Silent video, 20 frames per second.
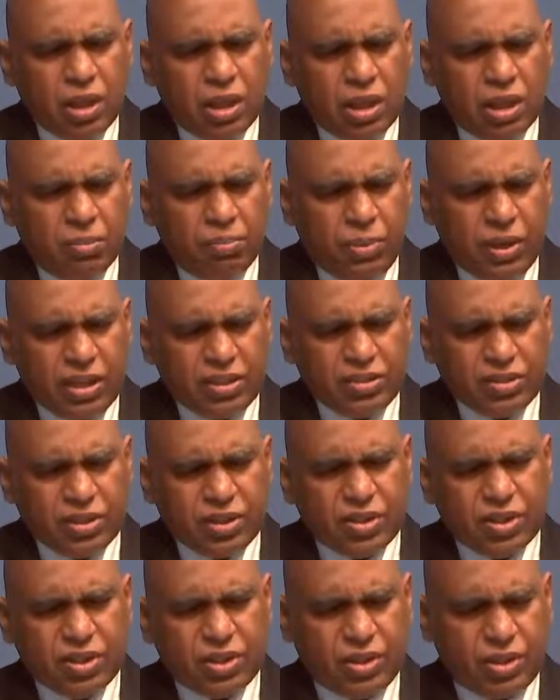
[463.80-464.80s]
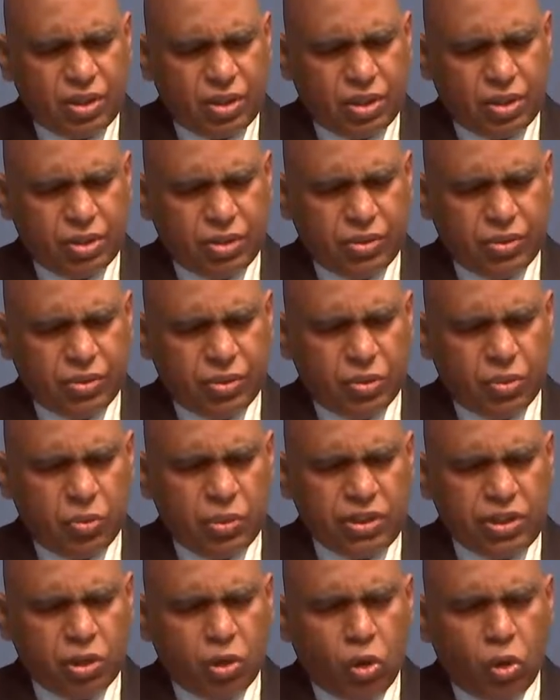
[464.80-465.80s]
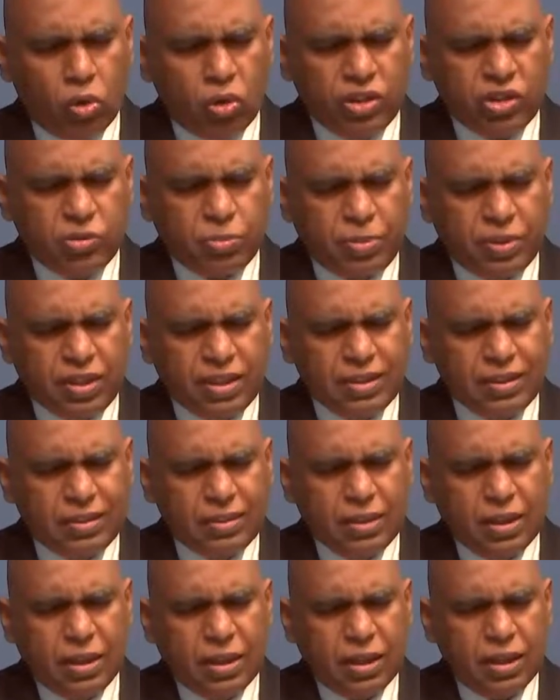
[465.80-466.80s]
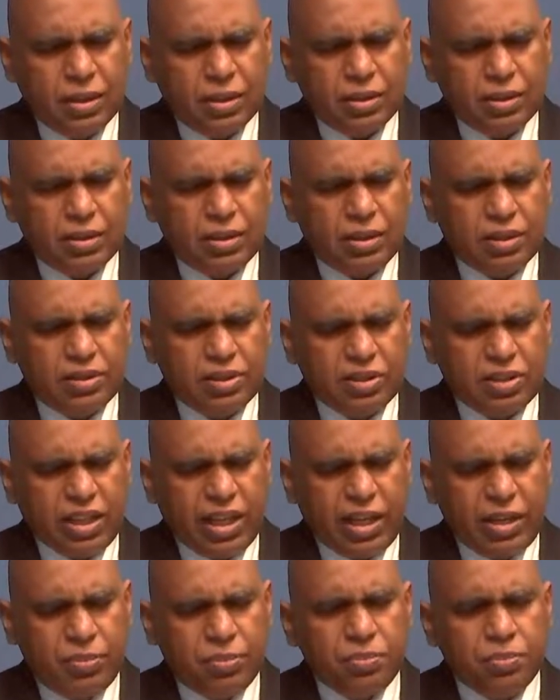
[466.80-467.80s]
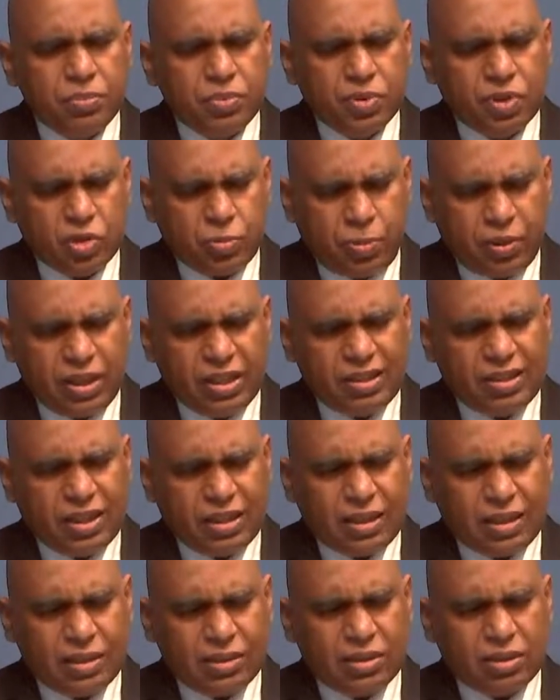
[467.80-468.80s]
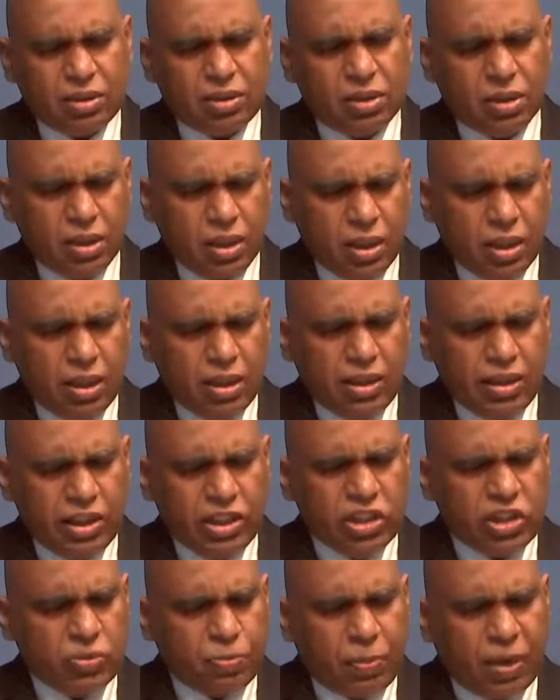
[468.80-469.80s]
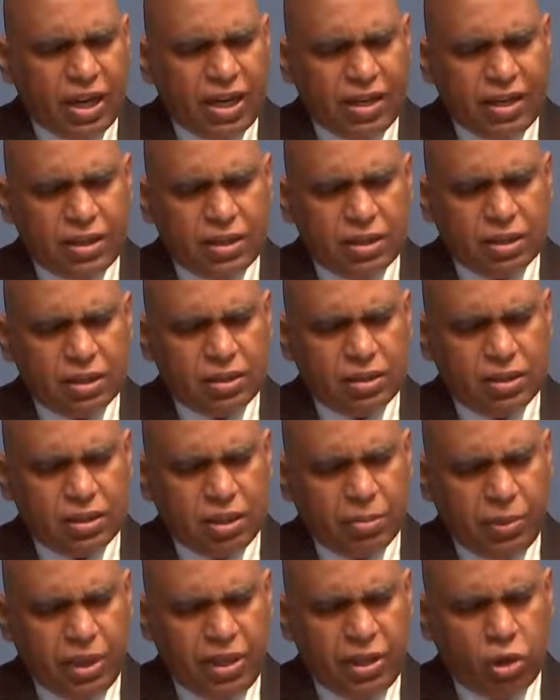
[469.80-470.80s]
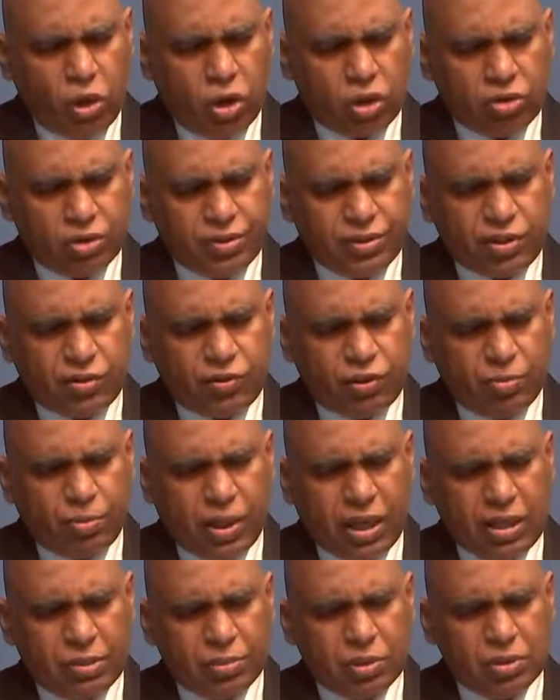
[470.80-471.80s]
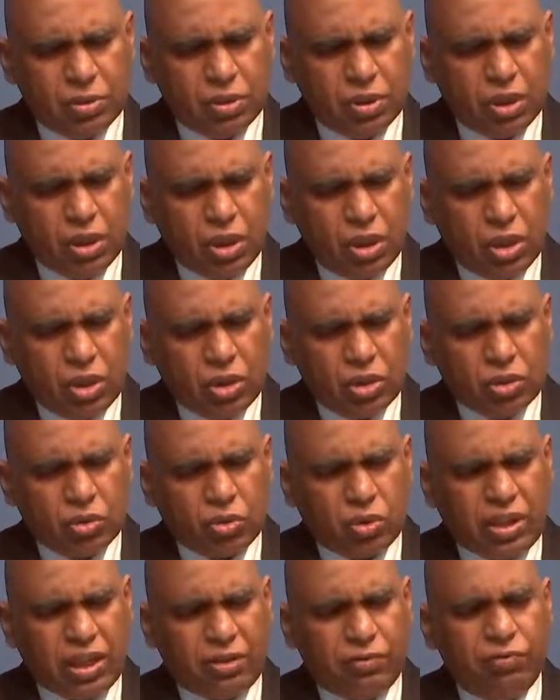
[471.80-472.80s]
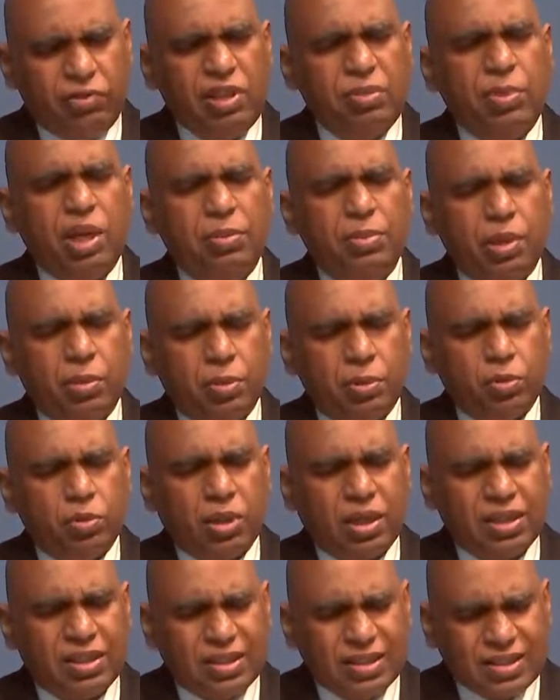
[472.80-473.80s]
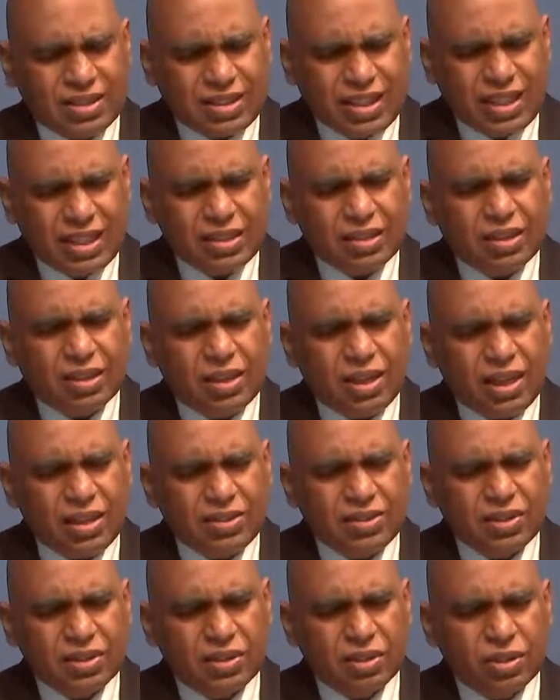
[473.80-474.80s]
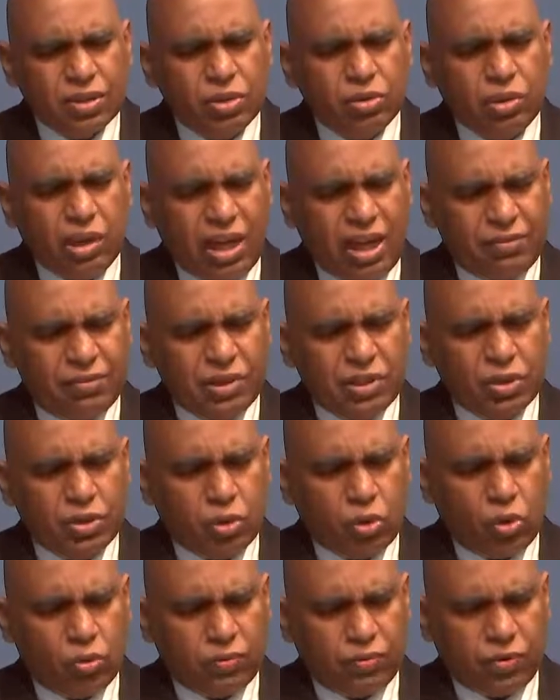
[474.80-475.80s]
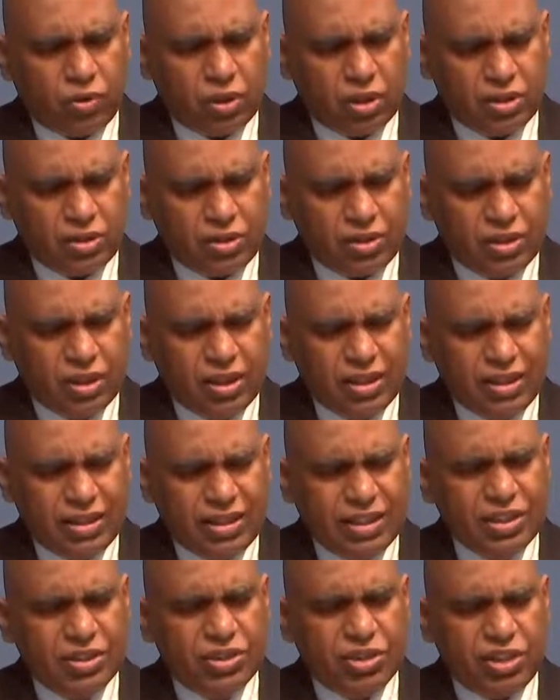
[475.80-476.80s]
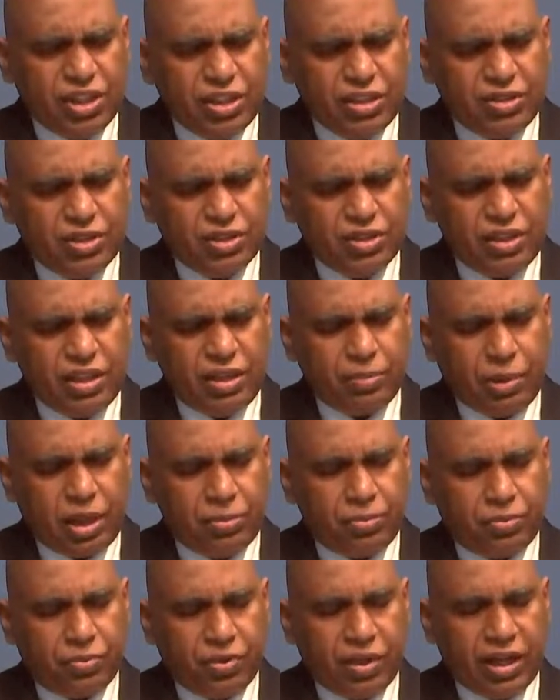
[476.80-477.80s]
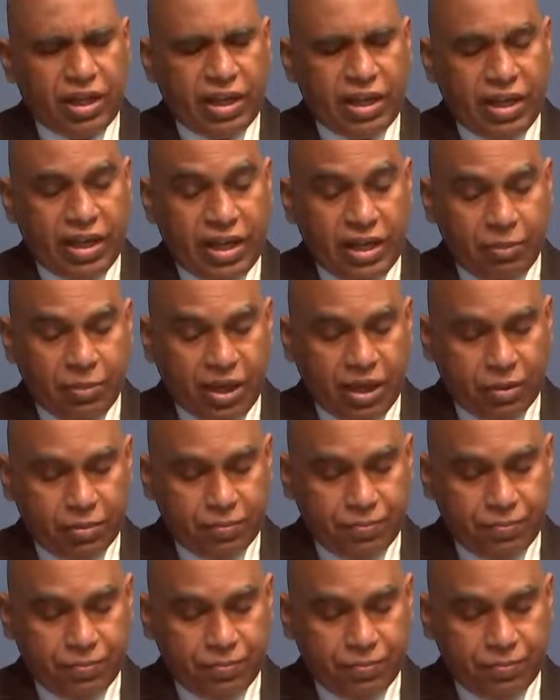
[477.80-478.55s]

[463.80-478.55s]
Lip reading: bless us with your Holy Spirit, the same Spirit that has inspired the many authors of the Bible, so that we may be able to understand the lesson you have in store for us. In Jesus' name I pray, amen.